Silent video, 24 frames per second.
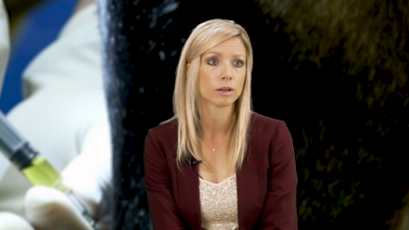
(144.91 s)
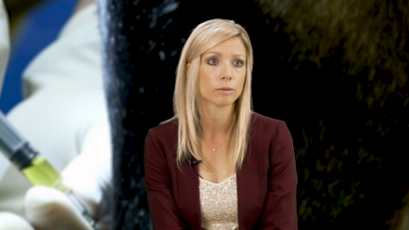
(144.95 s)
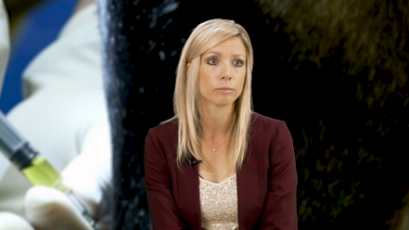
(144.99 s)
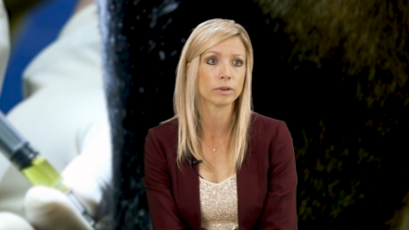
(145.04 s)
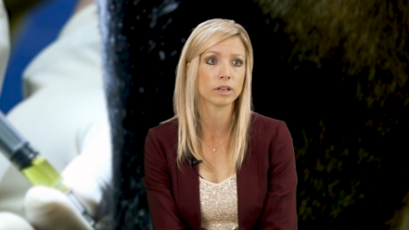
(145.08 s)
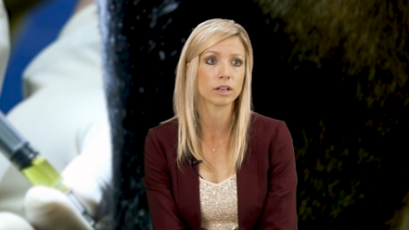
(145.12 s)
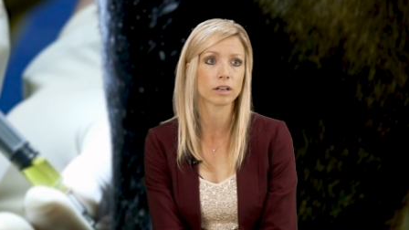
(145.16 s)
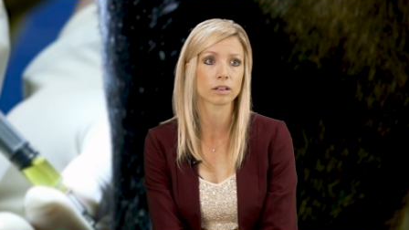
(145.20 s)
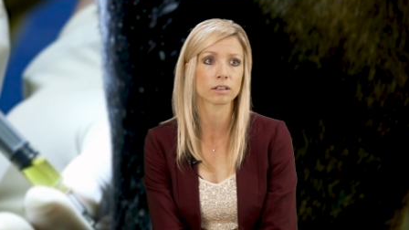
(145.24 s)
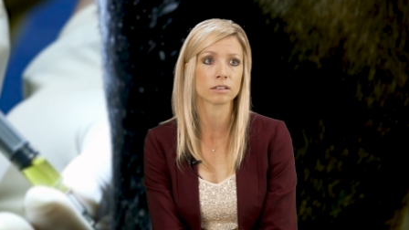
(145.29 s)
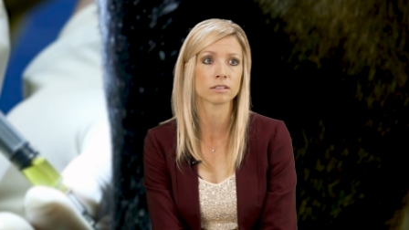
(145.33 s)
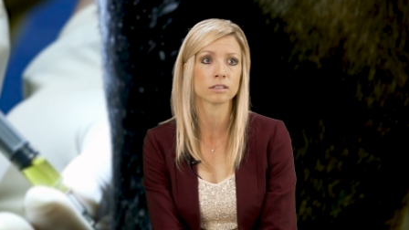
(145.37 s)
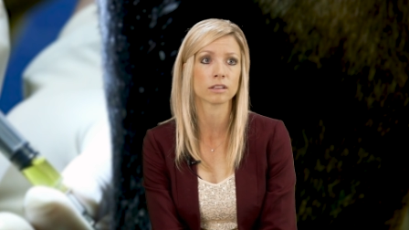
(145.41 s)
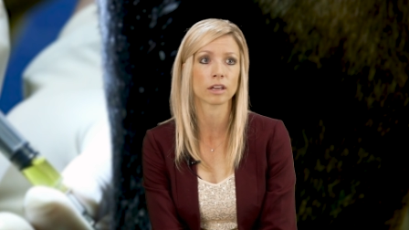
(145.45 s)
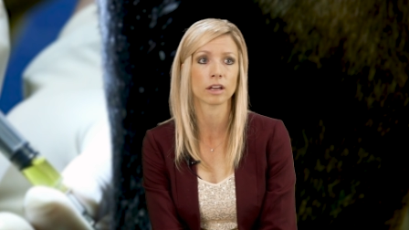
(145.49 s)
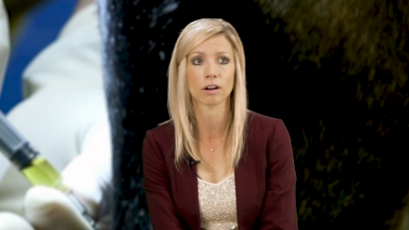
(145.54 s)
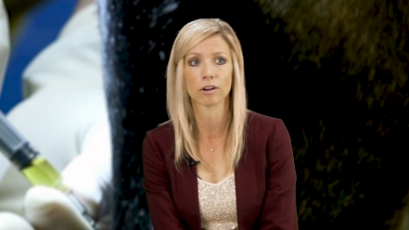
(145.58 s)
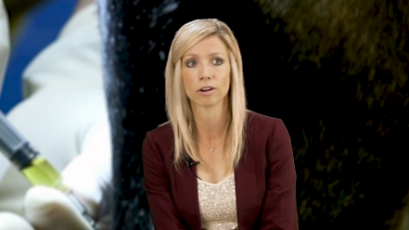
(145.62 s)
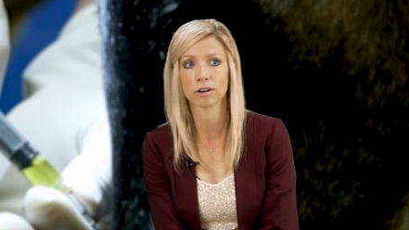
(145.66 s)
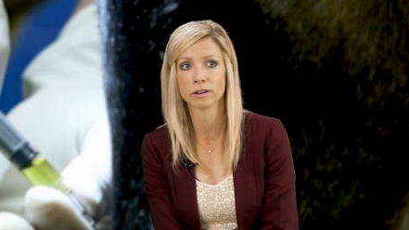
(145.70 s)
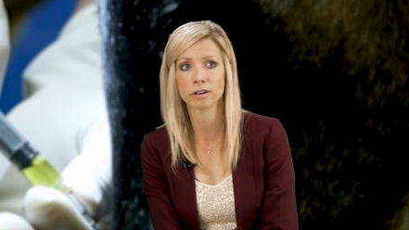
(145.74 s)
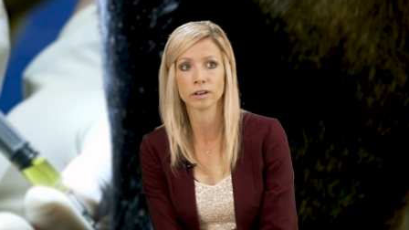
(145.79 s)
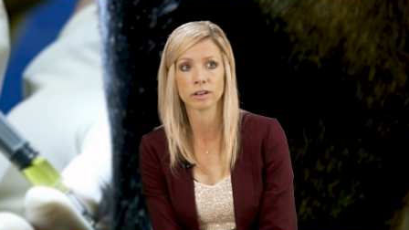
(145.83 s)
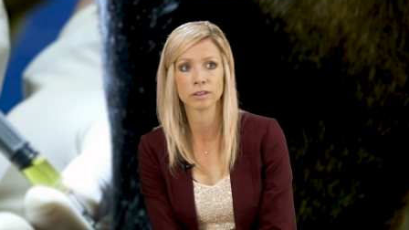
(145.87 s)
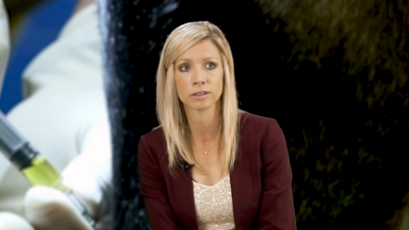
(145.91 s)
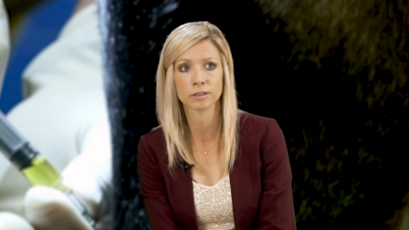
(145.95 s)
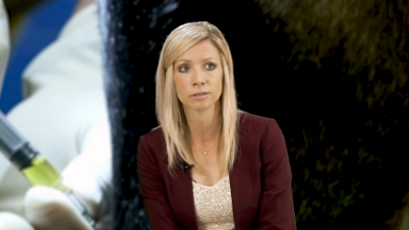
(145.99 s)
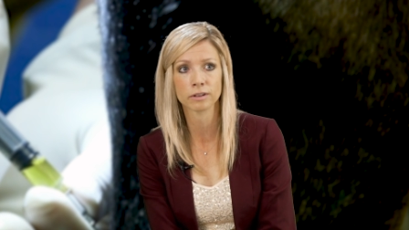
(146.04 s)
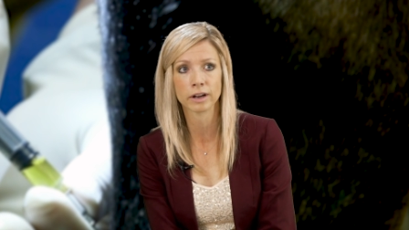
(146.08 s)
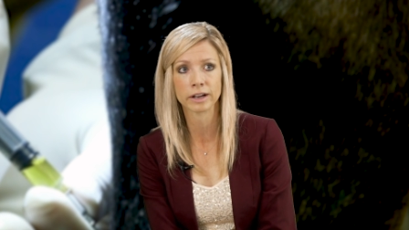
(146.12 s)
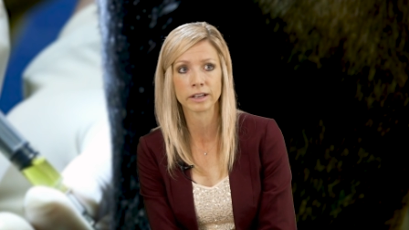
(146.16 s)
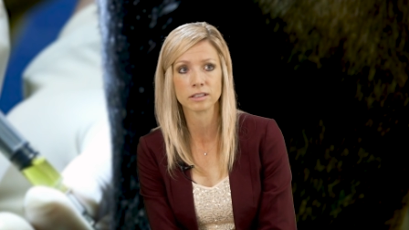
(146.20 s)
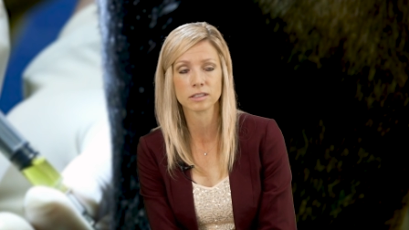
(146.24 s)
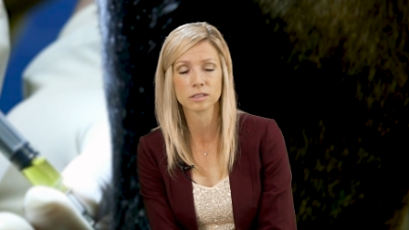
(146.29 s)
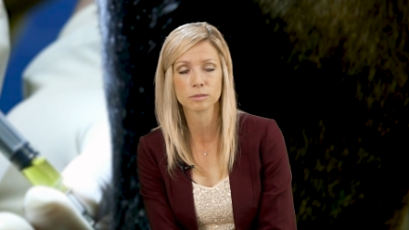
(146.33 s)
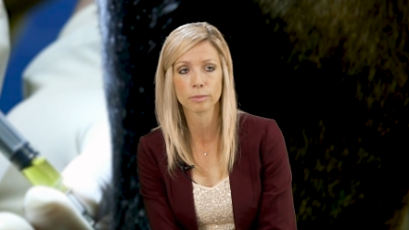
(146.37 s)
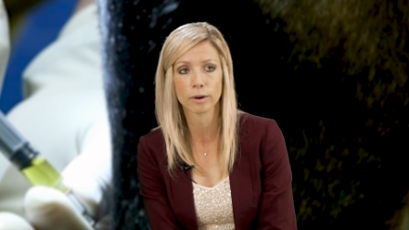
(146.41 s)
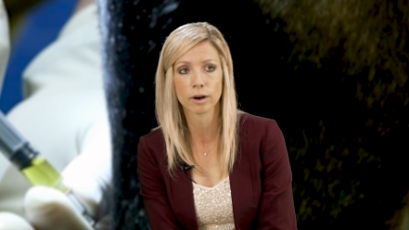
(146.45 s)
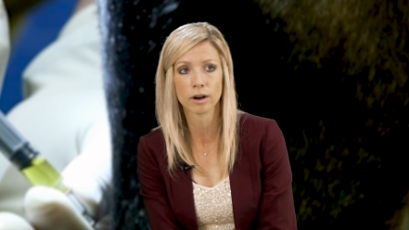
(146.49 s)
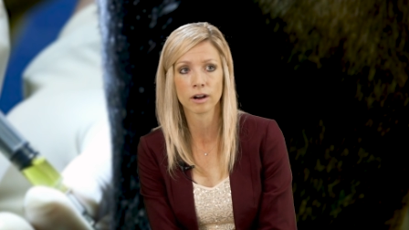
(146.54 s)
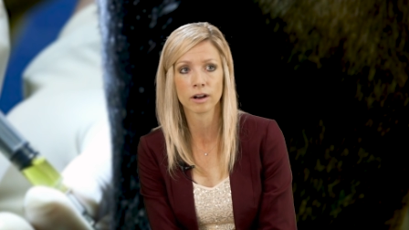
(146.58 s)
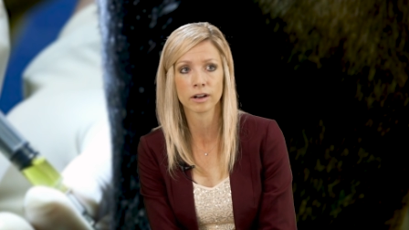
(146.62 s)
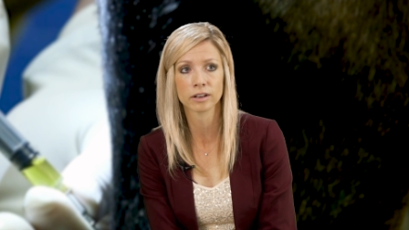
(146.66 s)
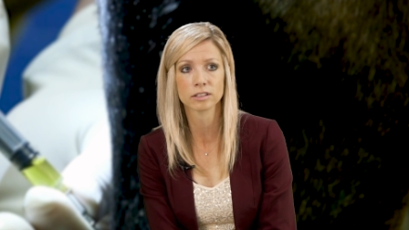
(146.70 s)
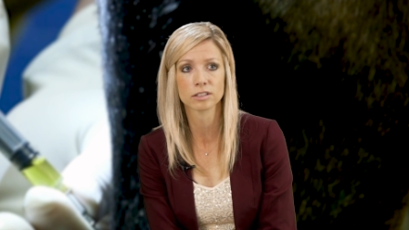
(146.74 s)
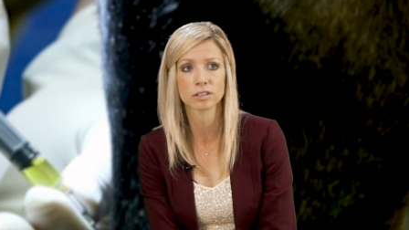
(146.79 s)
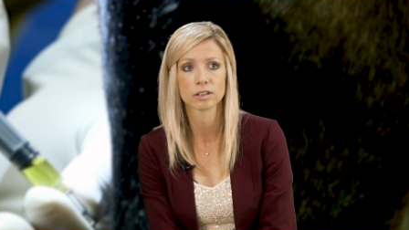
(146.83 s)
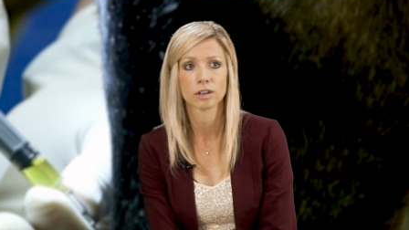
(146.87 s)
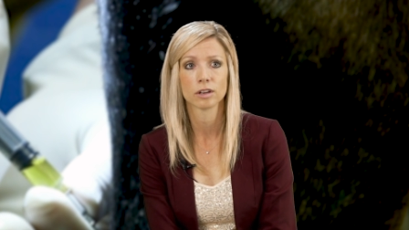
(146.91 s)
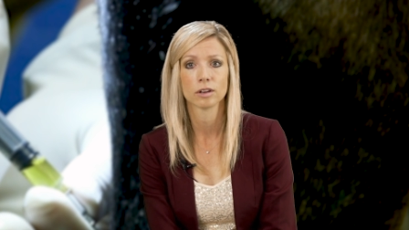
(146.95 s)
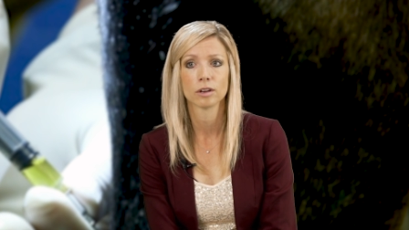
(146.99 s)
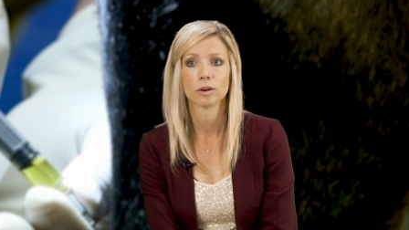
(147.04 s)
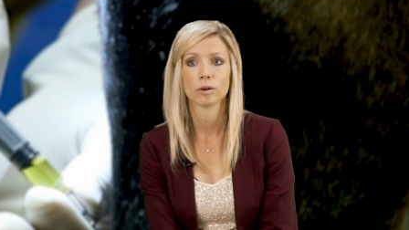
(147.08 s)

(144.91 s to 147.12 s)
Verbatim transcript: because they aren't in the right spot